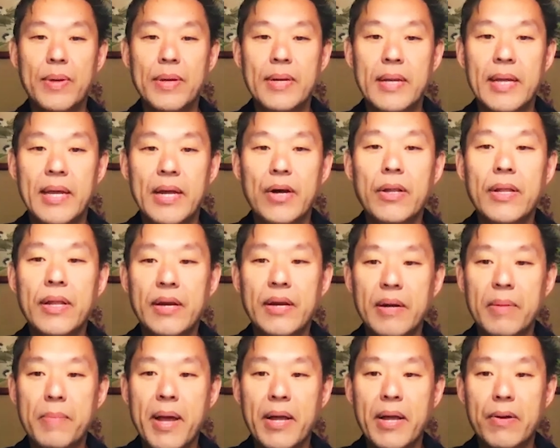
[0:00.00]
Earlier in
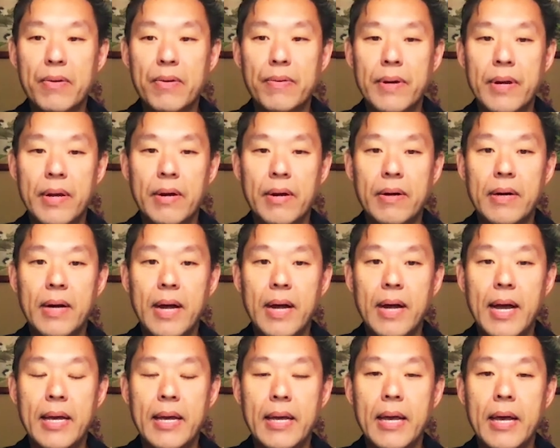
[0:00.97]
my career,
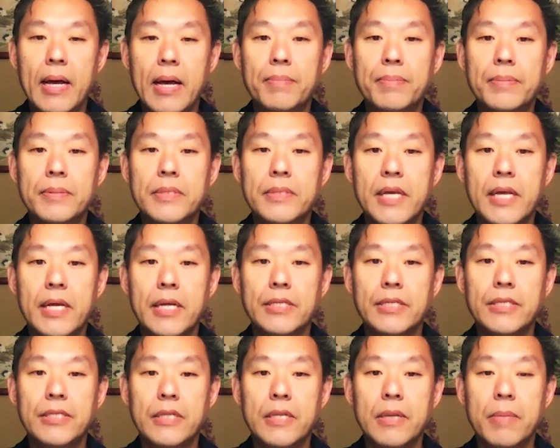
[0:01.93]
I helped
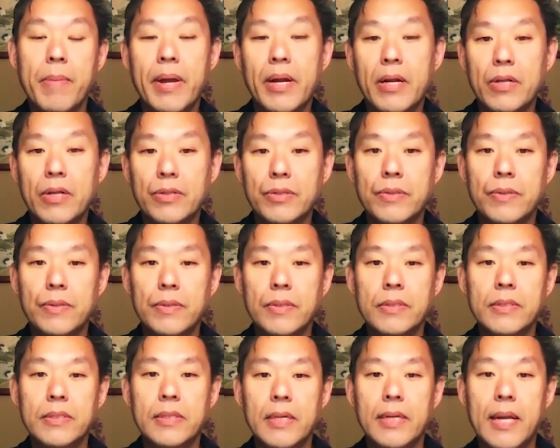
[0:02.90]
teach the medical
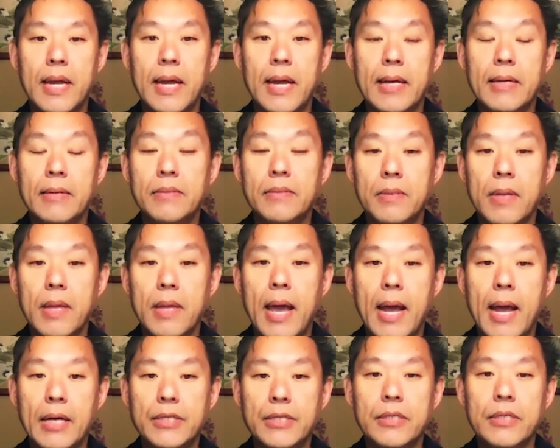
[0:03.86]
students, and I
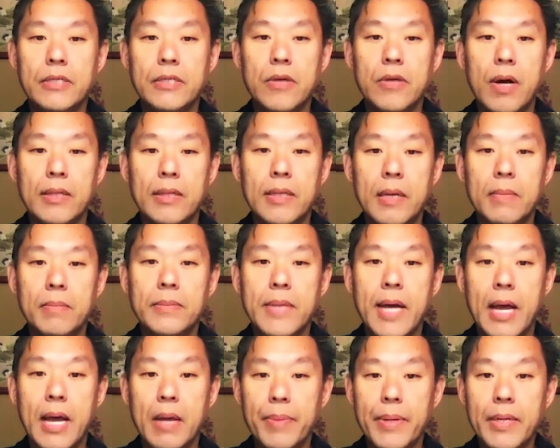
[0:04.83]
actually taught them
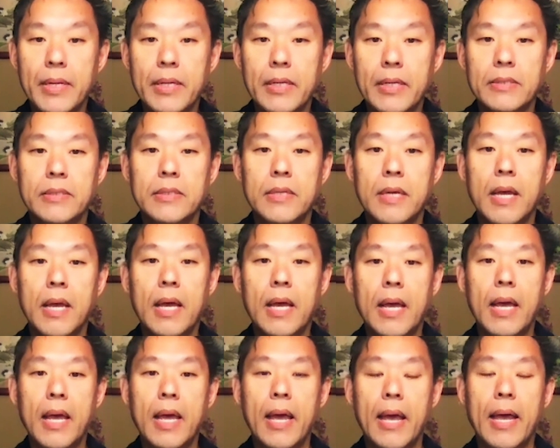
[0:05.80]
diabetes.
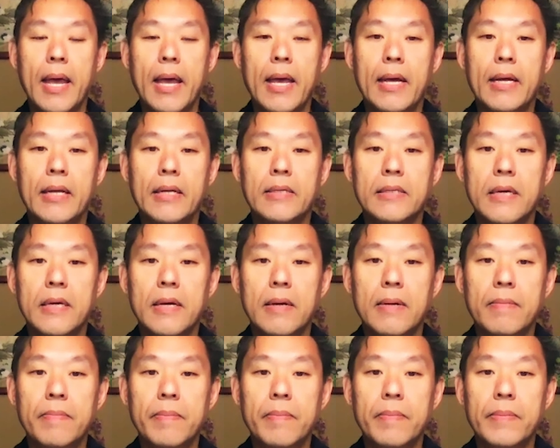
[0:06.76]
And
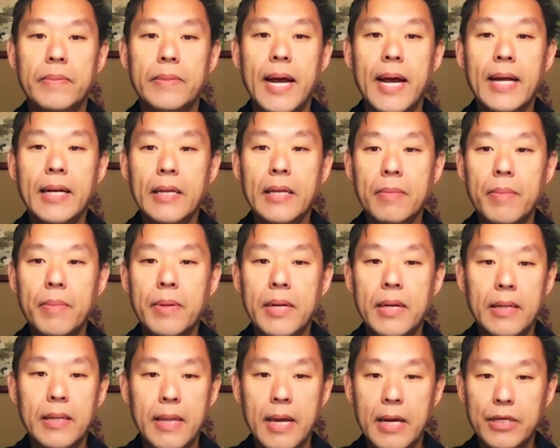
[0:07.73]

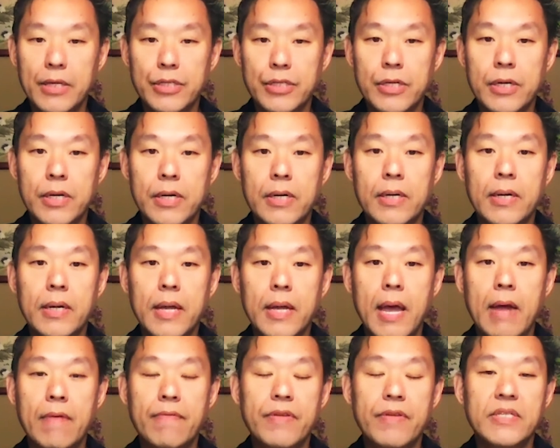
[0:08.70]
90-minute lecture
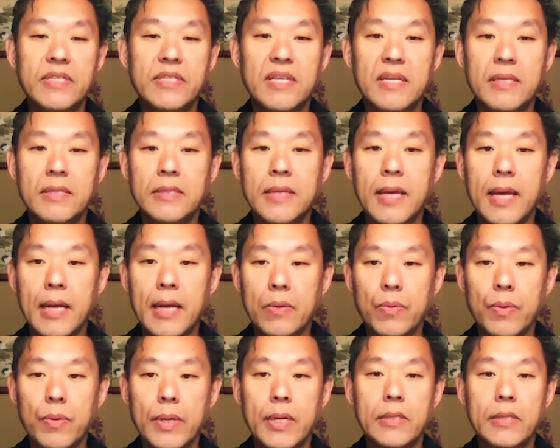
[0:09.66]
every 6 to 8
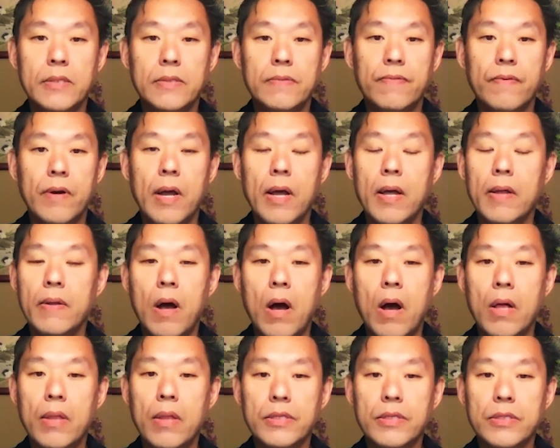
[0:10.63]
weeks for
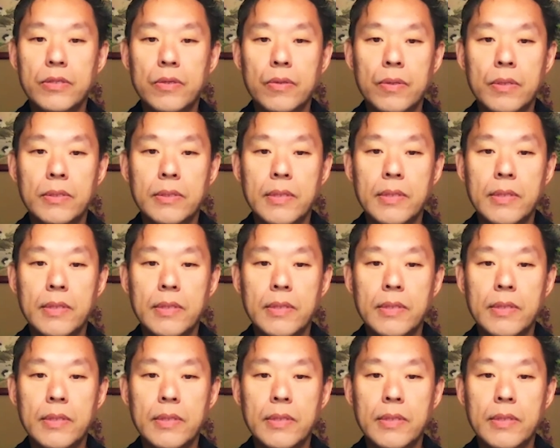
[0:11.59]
all the students that